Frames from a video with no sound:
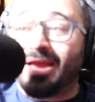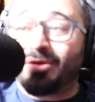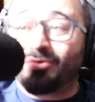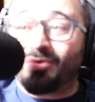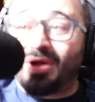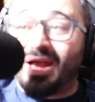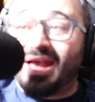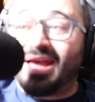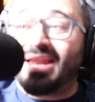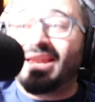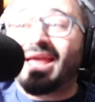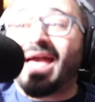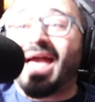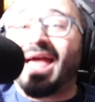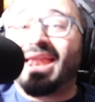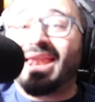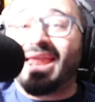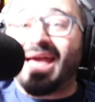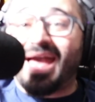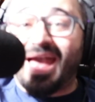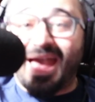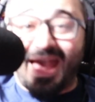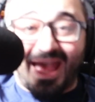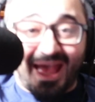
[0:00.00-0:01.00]
I ran
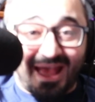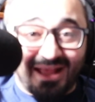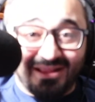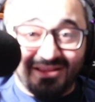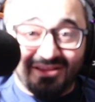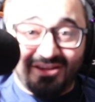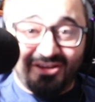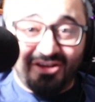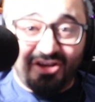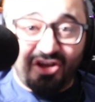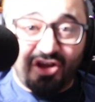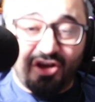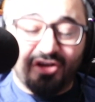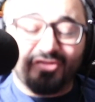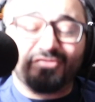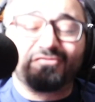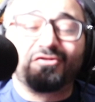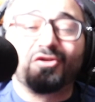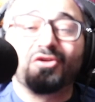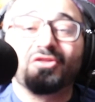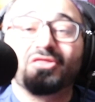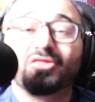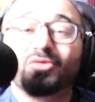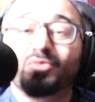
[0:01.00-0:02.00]
an ad
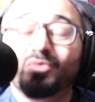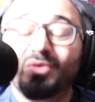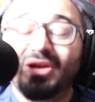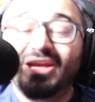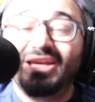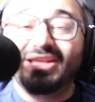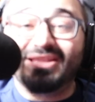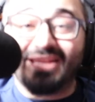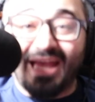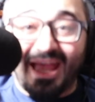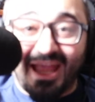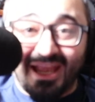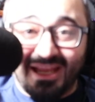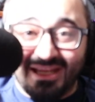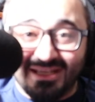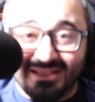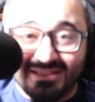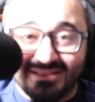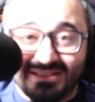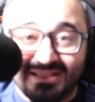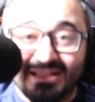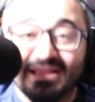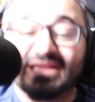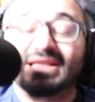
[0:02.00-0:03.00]
for 3
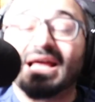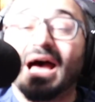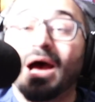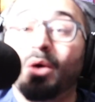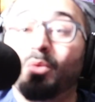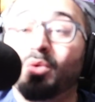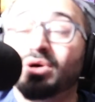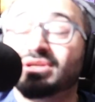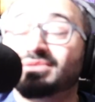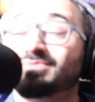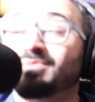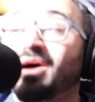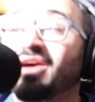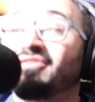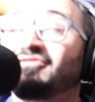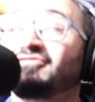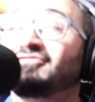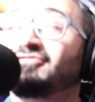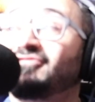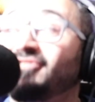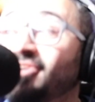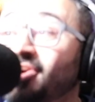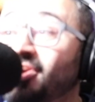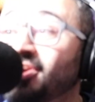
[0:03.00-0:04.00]
days. That was
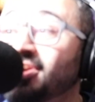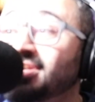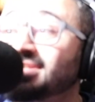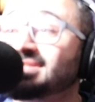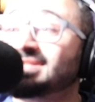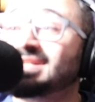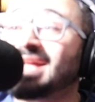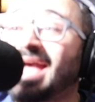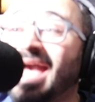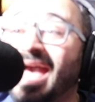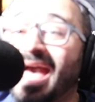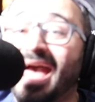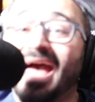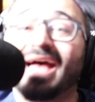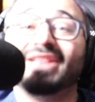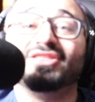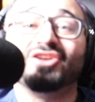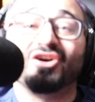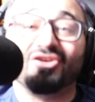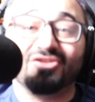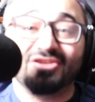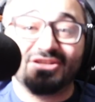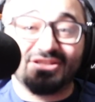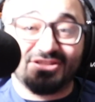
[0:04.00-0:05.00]
my first
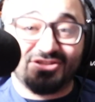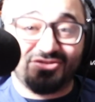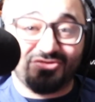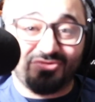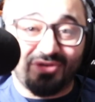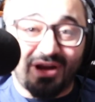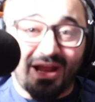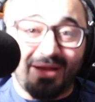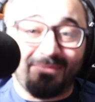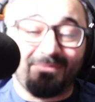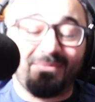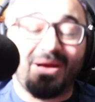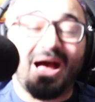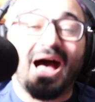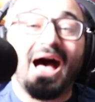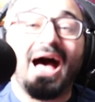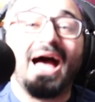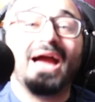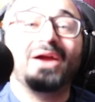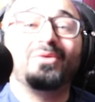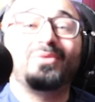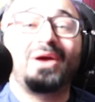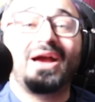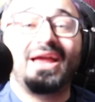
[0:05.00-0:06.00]
ad on Instagram.
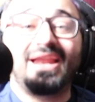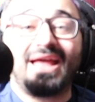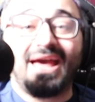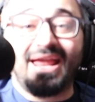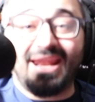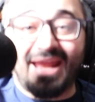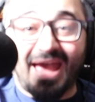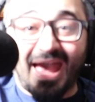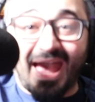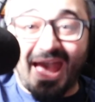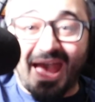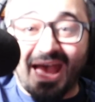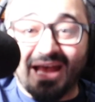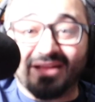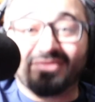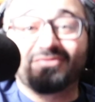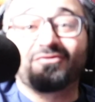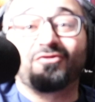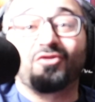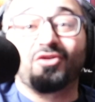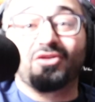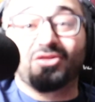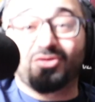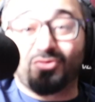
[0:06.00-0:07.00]
I ran an
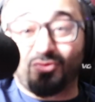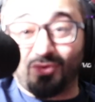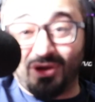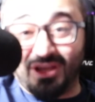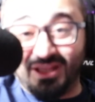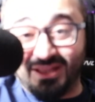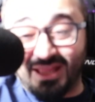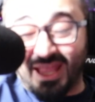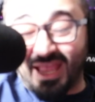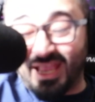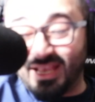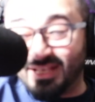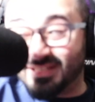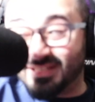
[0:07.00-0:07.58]
ad for 3